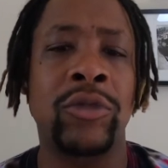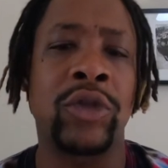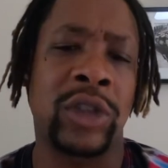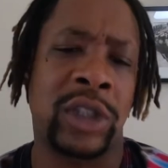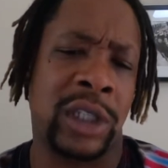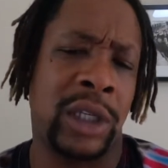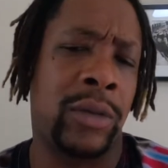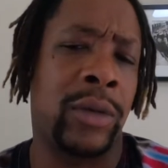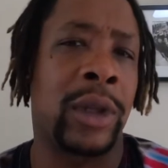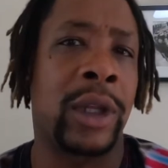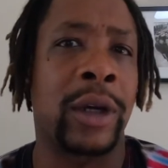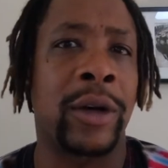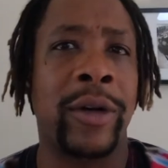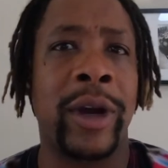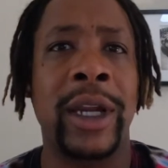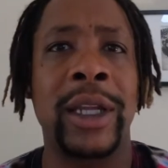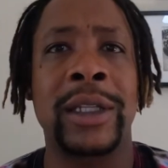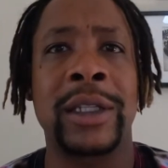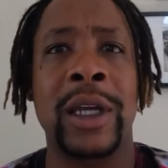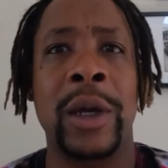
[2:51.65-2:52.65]
We'll see when the
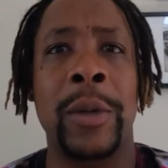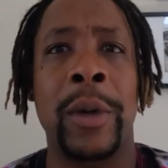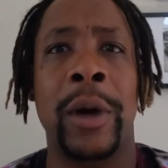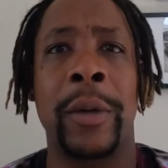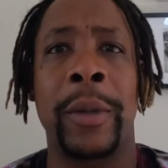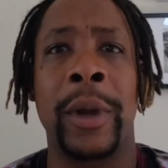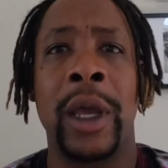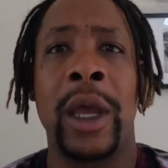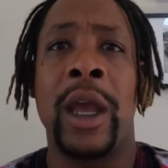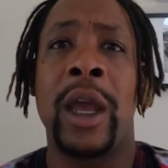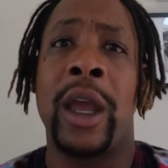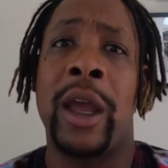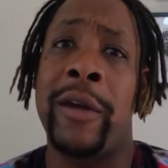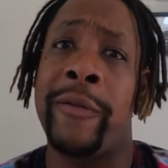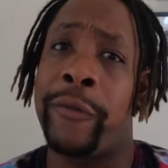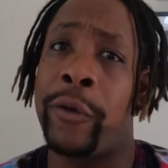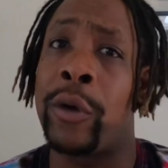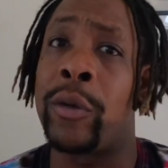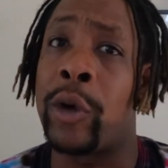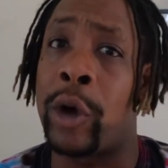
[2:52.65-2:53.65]
credits come up.
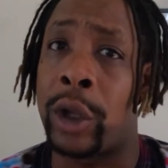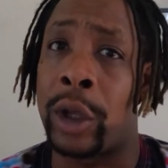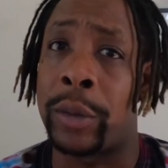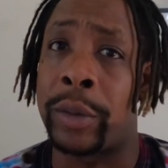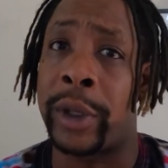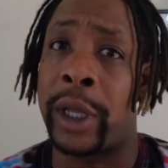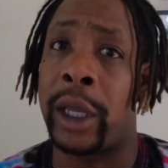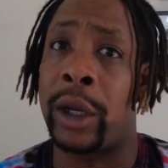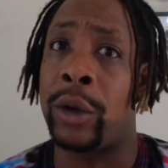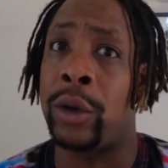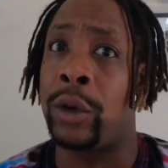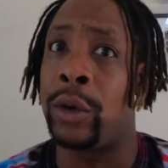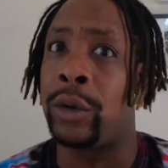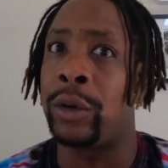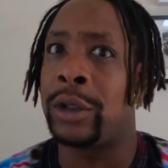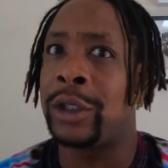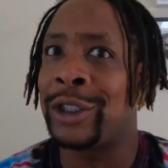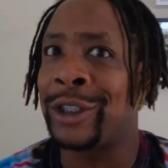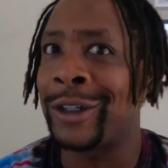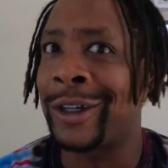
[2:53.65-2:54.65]
And for Rollerblade,
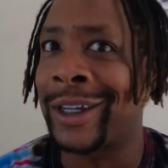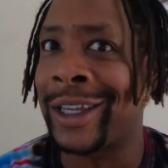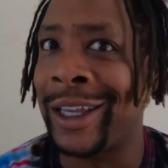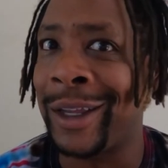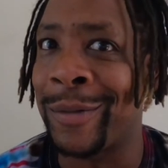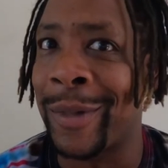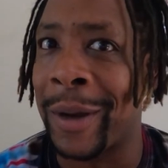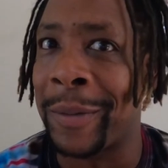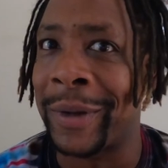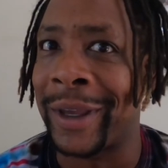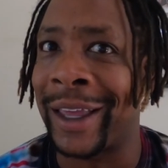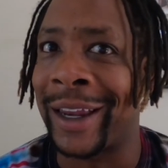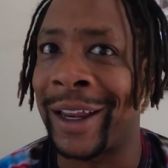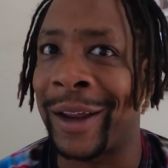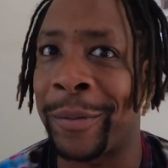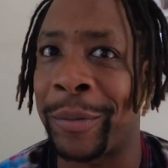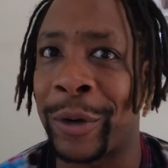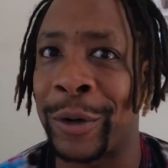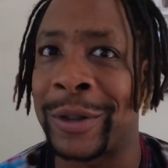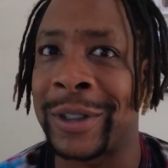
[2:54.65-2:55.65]
who Seane Keane might be
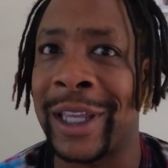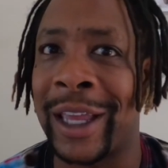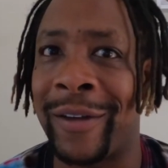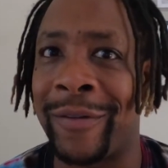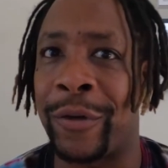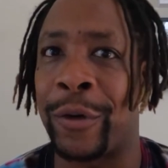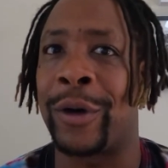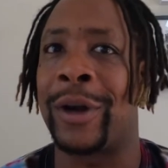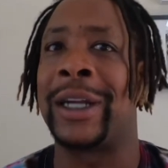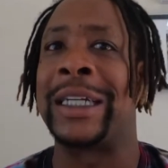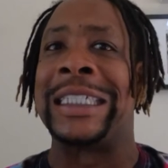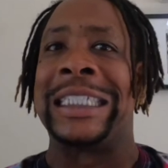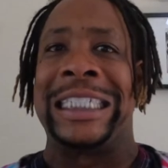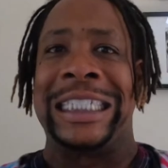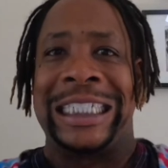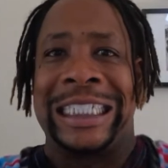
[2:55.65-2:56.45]
getting a pro skate for.